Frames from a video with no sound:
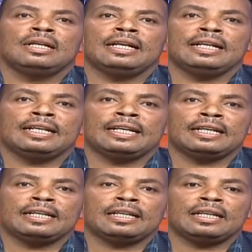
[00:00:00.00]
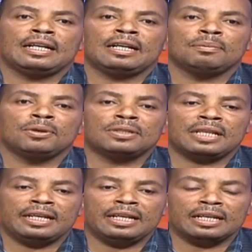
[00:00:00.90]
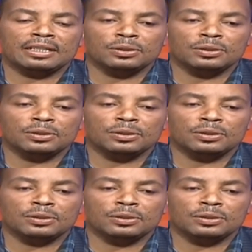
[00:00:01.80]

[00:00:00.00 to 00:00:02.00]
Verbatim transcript: And uh, I'm not here